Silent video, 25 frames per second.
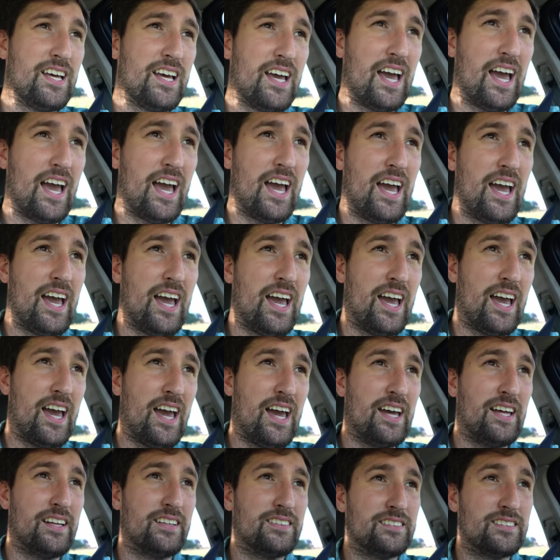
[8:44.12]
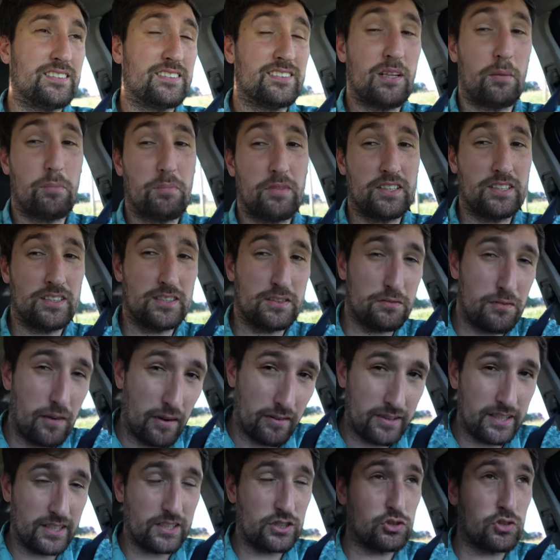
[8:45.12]
And something that's
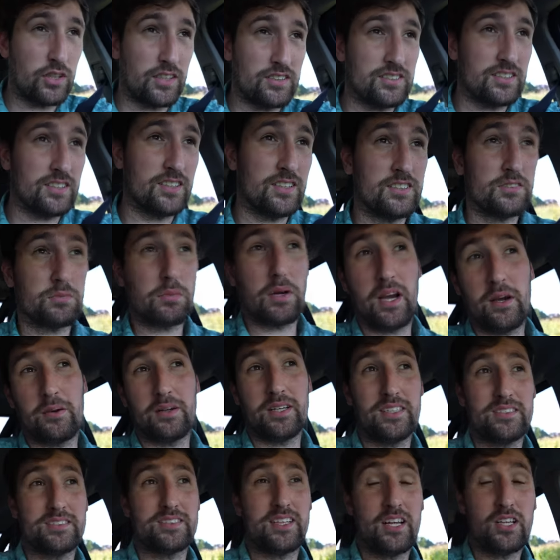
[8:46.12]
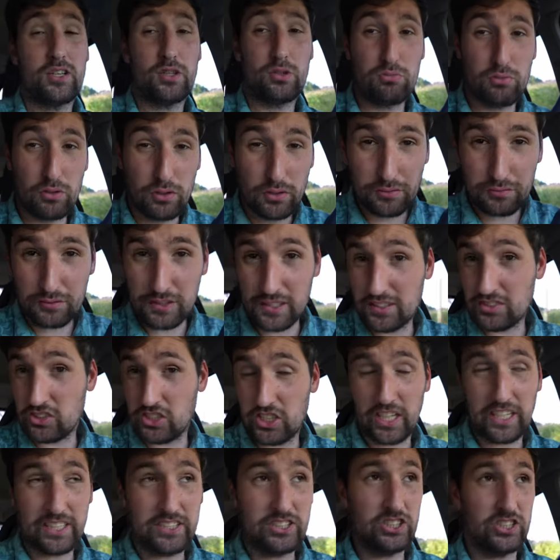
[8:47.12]
very interesting as well is the roof needs
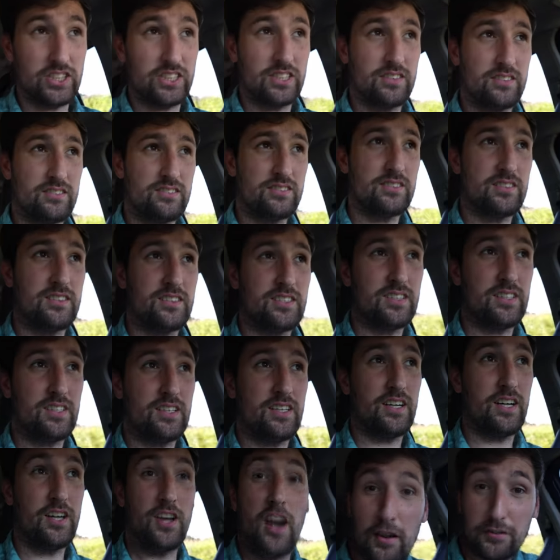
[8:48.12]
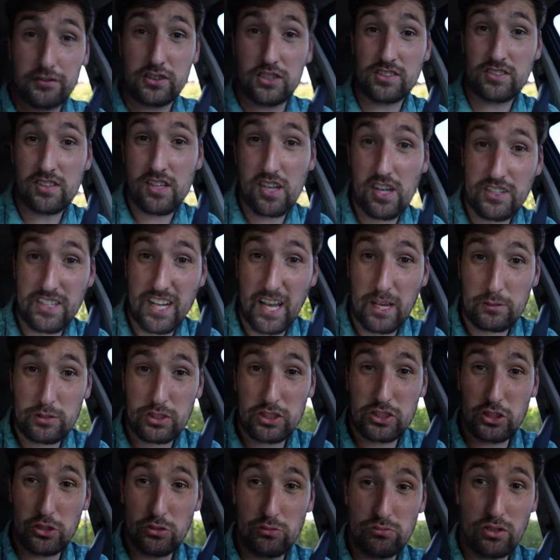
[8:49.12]
changing. And I've just learned how to
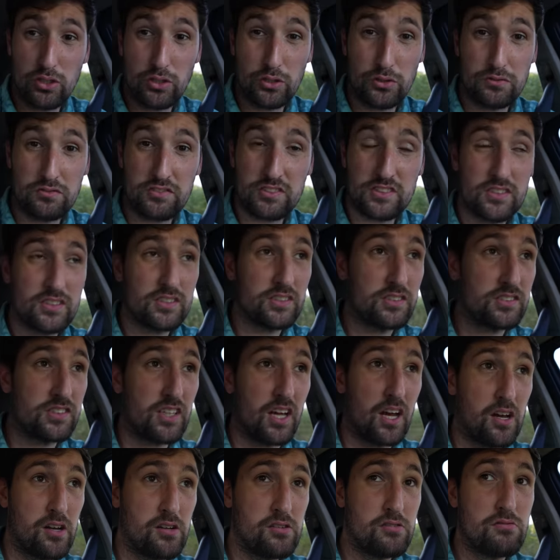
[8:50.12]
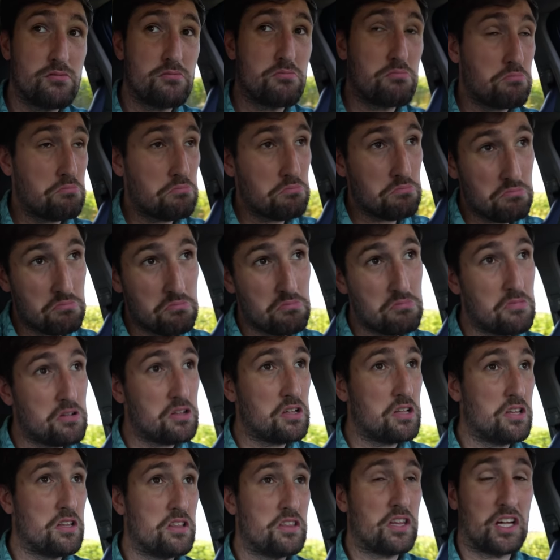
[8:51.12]
do roofs, so
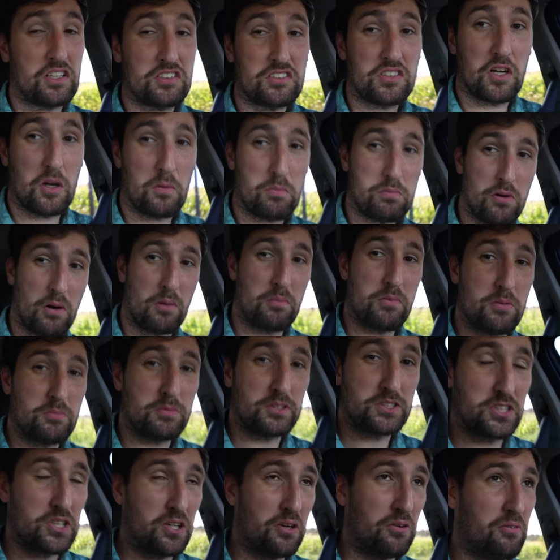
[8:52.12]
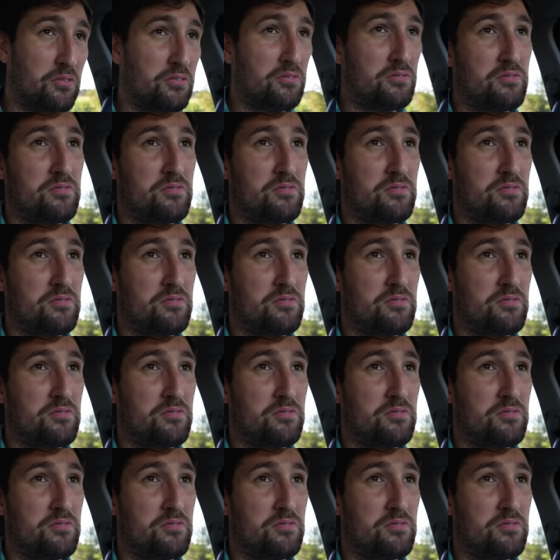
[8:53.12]
that's not a problem at all.